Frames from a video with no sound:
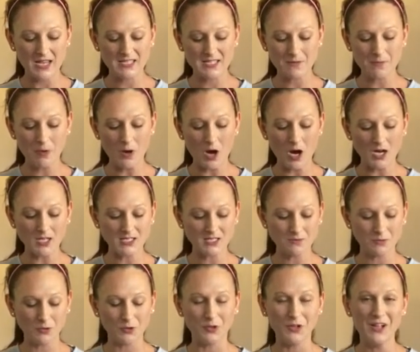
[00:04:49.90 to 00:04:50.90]
Is it
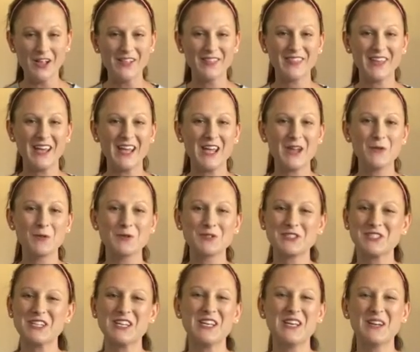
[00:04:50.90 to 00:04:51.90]
possible that He
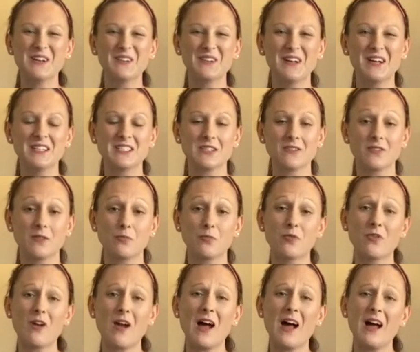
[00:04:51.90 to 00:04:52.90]
wants to heal us of the
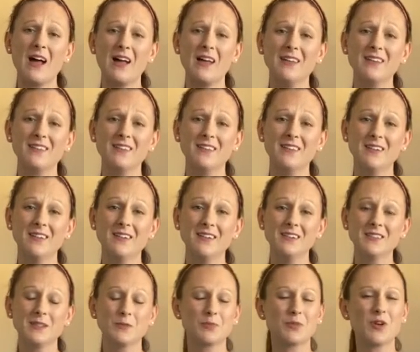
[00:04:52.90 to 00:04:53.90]
pride
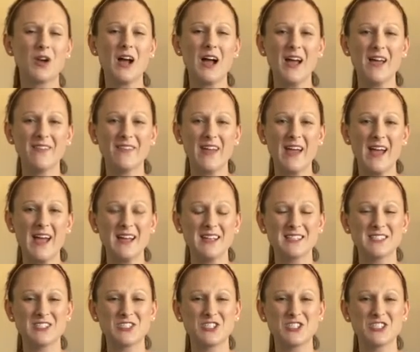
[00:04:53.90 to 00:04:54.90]
that
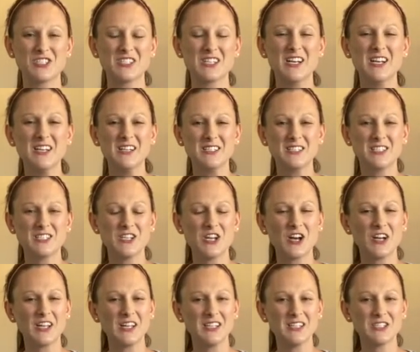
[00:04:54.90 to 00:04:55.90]
has just
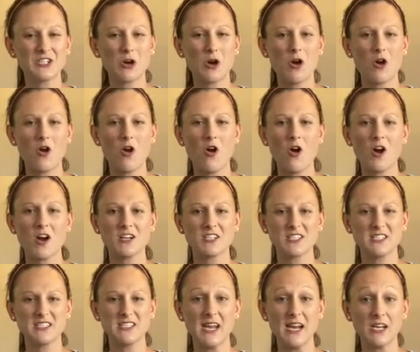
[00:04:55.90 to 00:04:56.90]
snuck into our
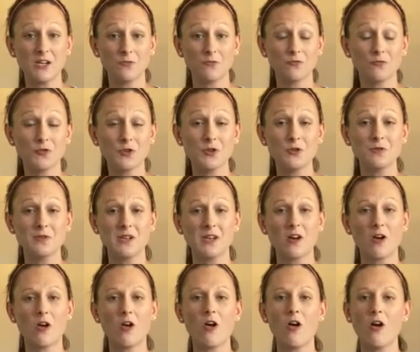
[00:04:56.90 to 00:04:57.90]
hearts and taken root
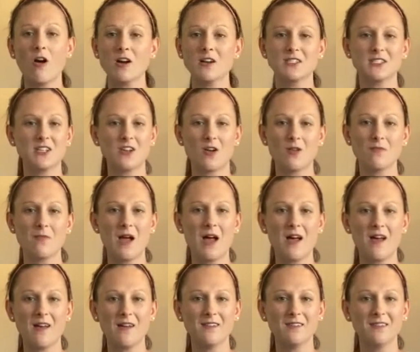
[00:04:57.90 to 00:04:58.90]
in our hearts and our
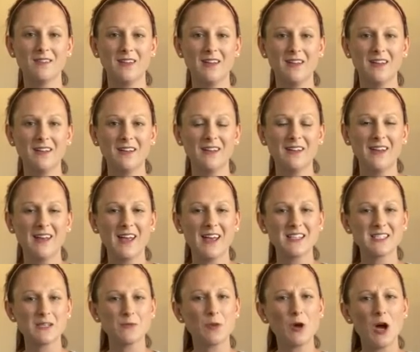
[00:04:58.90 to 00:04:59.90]
mind?
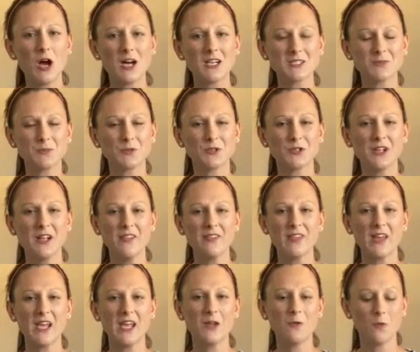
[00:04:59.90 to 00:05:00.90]
Is it possible
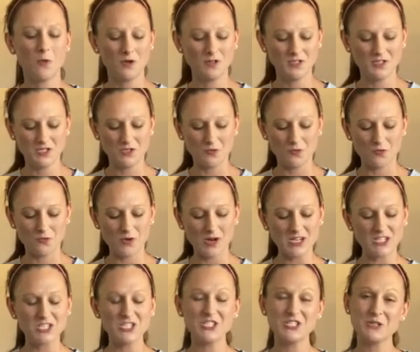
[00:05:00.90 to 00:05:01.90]
that He wants to
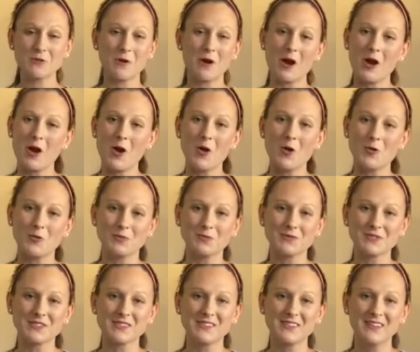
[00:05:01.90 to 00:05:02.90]
reach into our
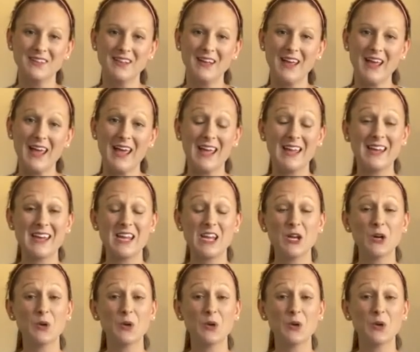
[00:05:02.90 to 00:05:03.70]
homes and